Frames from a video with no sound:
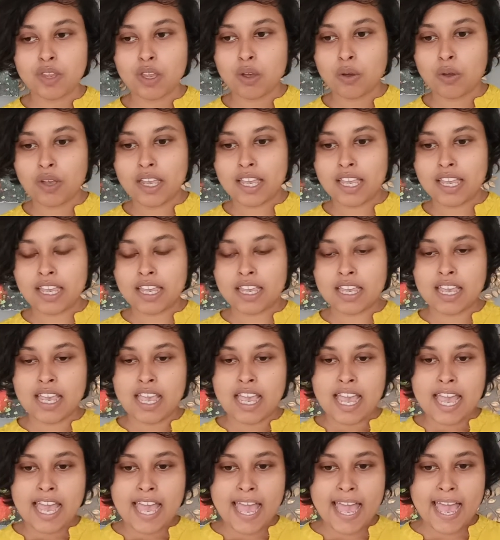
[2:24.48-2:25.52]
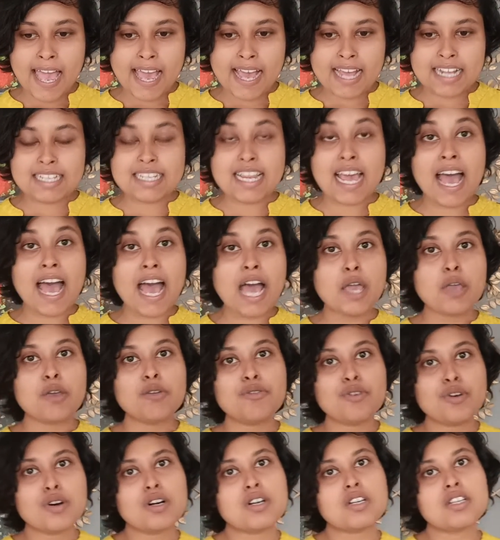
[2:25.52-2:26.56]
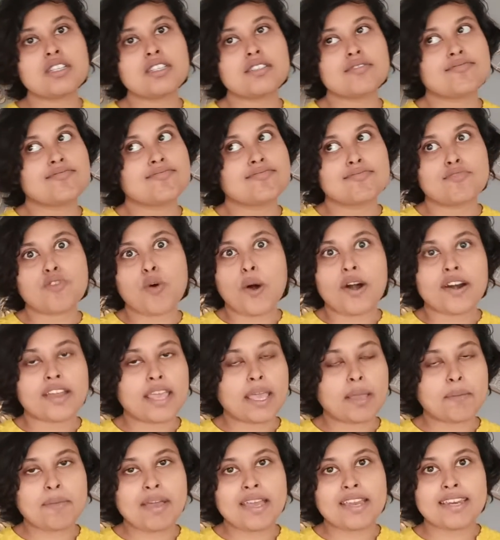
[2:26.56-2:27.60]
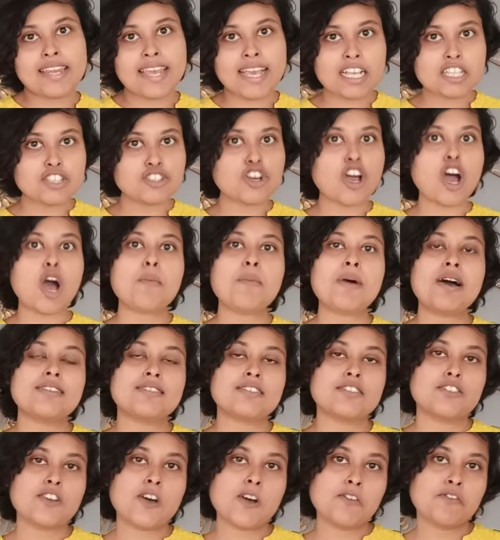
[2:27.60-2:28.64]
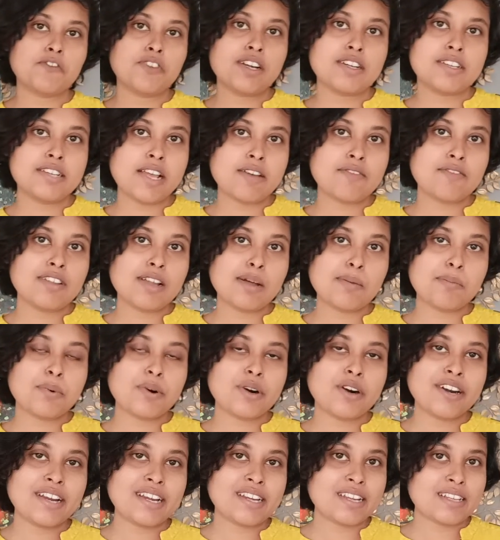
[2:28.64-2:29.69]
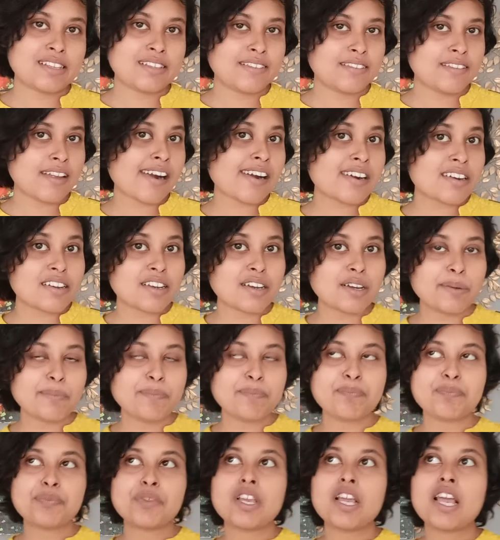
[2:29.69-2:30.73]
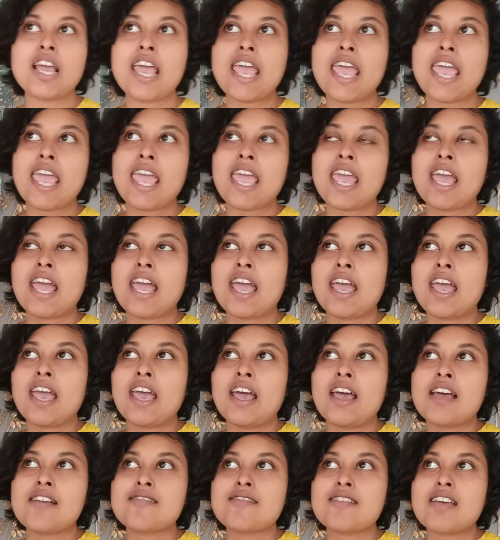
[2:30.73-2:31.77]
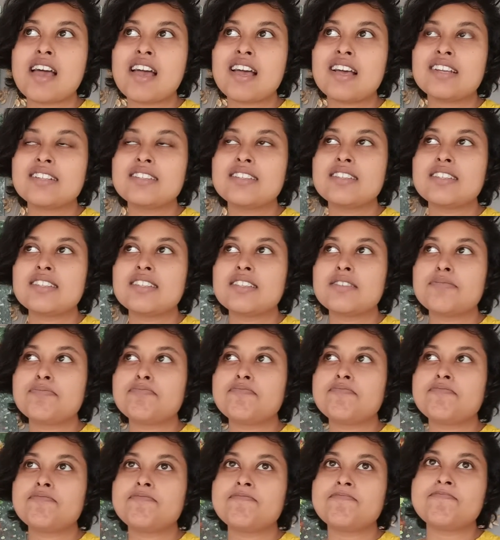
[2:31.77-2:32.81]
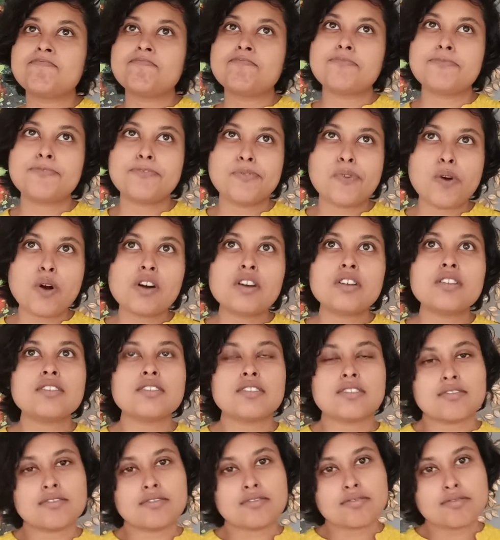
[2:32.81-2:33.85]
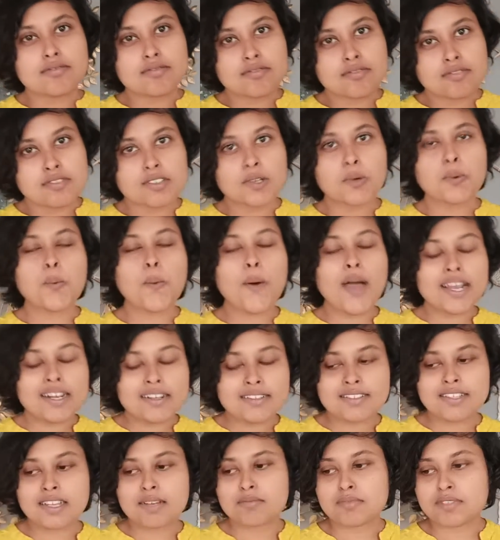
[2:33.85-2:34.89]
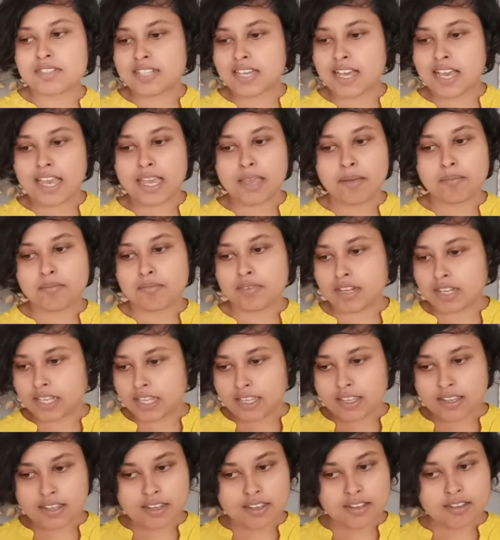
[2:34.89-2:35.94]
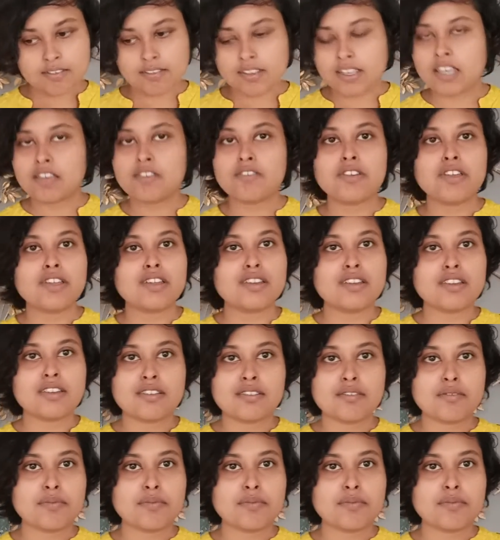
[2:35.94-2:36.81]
Okay, and I was working my day job as a software developer in a startup, and for quite some time, like even